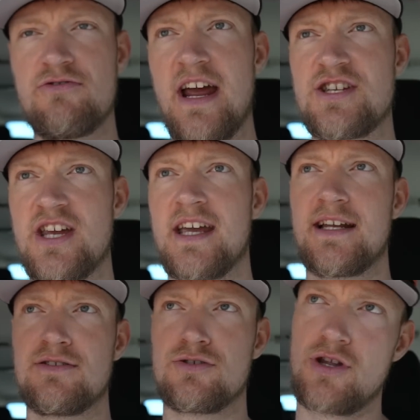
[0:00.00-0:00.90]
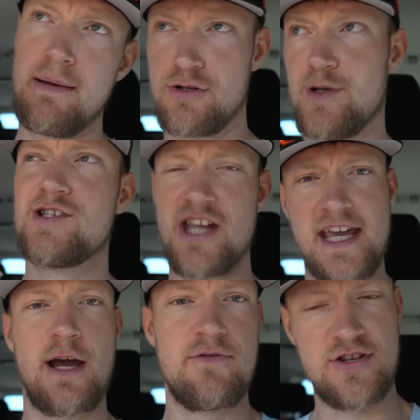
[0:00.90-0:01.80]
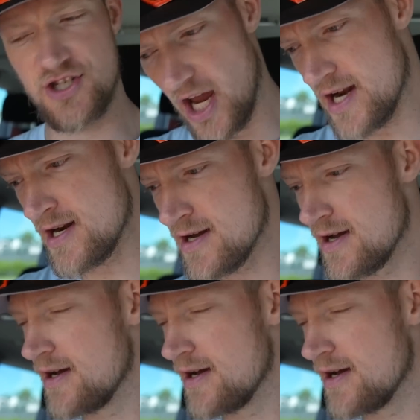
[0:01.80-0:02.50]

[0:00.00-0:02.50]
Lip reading: racing and in between staying out of the sun.